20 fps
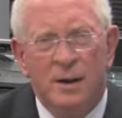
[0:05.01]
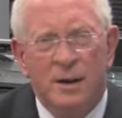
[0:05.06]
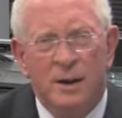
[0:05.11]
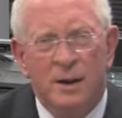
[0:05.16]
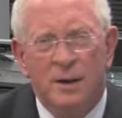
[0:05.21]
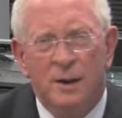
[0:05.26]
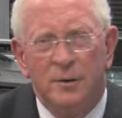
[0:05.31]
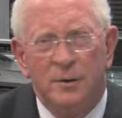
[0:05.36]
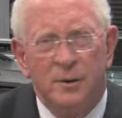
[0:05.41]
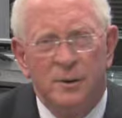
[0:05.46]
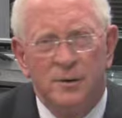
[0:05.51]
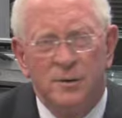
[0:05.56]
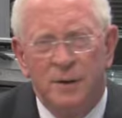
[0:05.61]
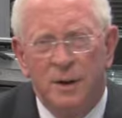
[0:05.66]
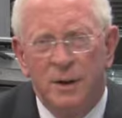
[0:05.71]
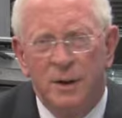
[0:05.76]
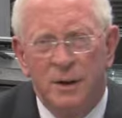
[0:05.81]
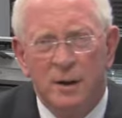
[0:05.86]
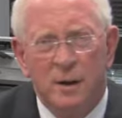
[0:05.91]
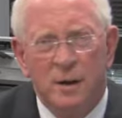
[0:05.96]
And on this
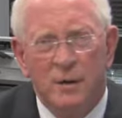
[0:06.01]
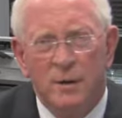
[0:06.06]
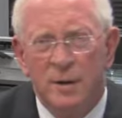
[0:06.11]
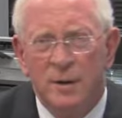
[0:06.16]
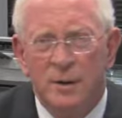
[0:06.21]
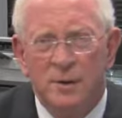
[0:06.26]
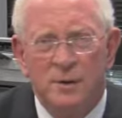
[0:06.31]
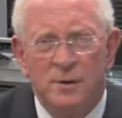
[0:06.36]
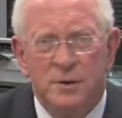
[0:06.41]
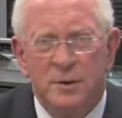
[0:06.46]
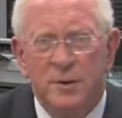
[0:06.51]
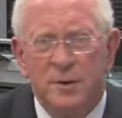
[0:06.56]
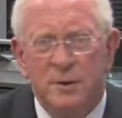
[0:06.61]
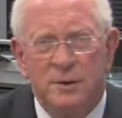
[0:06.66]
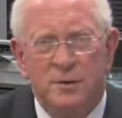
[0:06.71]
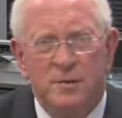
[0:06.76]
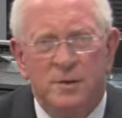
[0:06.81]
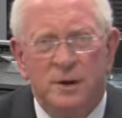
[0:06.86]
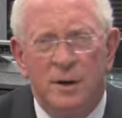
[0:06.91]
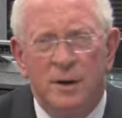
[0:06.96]
video and a
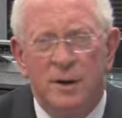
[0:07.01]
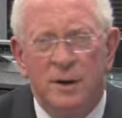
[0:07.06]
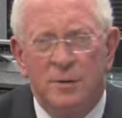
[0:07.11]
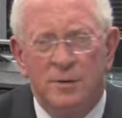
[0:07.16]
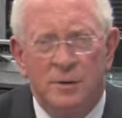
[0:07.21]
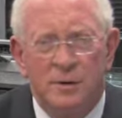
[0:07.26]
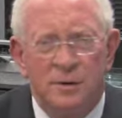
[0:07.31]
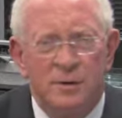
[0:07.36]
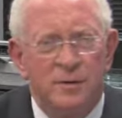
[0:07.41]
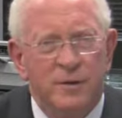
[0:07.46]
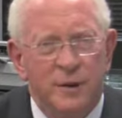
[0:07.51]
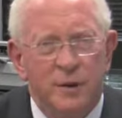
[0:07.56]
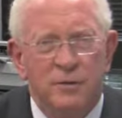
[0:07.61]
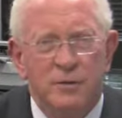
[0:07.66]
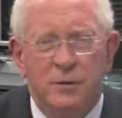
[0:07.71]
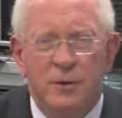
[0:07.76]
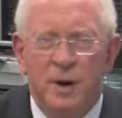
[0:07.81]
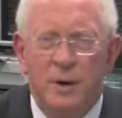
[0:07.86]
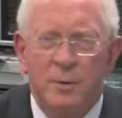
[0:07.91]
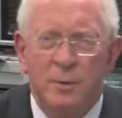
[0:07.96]
series of videos in the
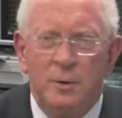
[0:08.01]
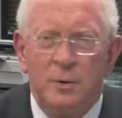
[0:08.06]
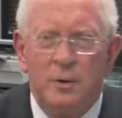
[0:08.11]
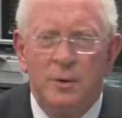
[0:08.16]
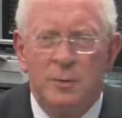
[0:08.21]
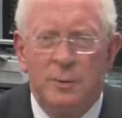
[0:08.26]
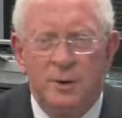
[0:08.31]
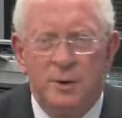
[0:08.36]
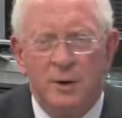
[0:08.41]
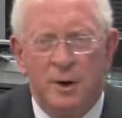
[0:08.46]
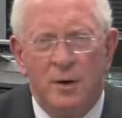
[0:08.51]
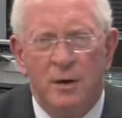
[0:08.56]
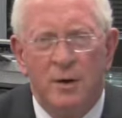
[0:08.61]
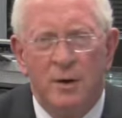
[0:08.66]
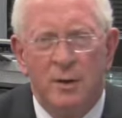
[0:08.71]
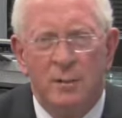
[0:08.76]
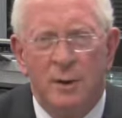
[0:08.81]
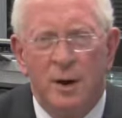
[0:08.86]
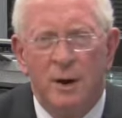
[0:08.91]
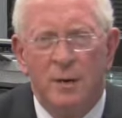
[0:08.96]
future, I'm going to be
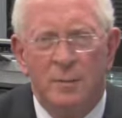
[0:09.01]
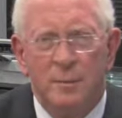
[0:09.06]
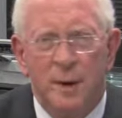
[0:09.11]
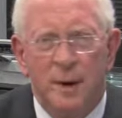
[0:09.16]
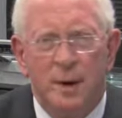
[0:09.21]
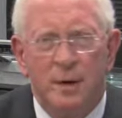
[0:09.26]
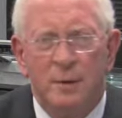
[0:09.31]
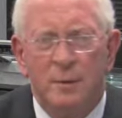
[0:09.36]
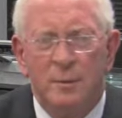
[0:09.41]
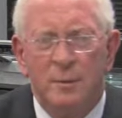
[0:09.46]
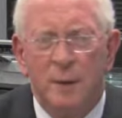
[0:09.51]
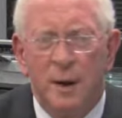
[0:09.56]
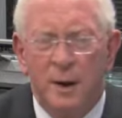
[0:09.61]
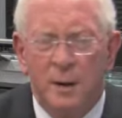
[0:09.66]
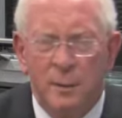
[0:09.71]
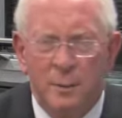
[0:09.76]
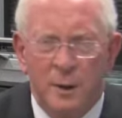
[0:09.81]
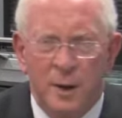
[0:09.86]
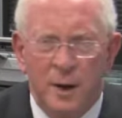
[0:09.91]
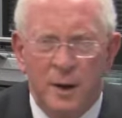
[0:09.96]
talking about medical
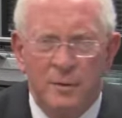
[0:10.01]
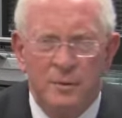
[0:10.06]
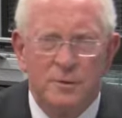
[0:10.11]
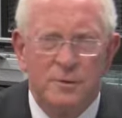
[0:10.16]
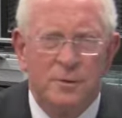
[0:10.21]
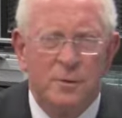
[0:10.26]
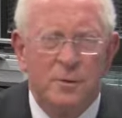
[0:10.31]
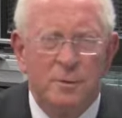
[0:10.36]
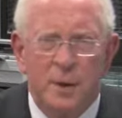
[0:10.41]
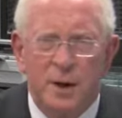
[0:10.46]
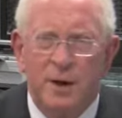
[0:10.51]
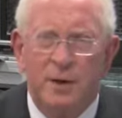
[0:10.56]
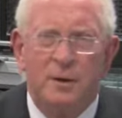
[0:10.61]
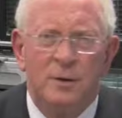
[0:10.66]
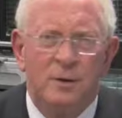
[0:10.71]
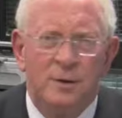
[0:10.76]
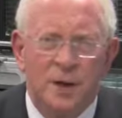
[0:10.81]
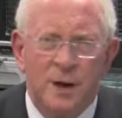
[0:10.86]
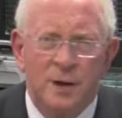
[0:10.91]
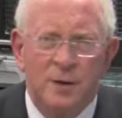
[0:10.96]
malpractice or
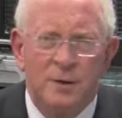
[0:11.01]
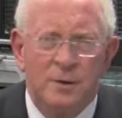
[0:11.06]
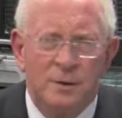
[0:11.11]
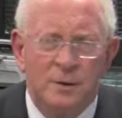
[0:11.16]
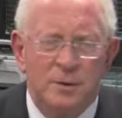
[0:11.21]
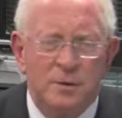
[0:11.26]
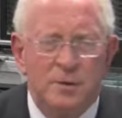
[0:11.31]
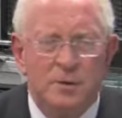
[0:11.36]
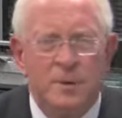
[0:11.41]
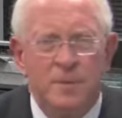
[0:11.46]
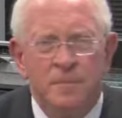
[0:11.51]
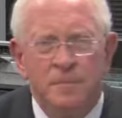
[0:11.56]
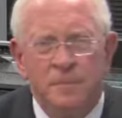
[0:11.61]
medical negligence.